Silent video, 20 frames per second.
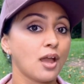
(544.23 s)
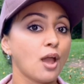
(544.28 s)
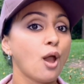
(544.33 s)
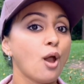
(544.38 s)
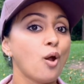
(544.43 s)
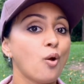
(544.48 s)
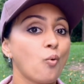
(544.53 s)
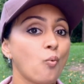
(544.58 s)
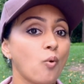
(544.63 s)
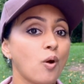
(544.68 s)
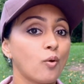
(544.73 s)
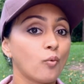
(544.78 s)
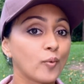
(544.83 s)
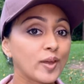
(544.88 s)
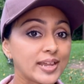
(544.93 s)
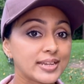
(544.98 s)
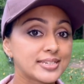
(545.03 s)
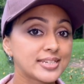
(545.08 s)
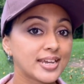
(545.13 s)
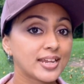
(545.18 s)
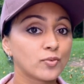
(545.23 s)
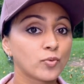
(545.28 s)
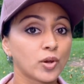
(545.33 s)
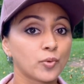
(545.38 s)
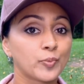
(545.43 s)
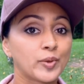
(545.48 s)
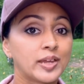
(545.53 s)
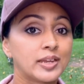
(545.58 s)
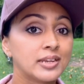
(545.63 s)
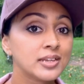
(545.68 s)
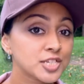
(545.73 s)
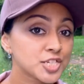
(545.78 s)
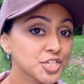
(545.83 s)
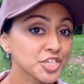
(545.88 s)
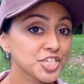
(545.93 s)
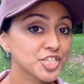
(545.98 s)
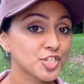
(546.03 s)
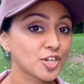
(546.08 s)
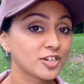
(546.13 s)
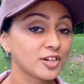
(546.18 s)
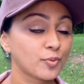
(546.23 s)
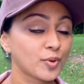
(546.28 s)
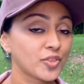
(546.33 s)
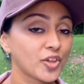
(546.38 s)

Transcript: What we did when we initially started with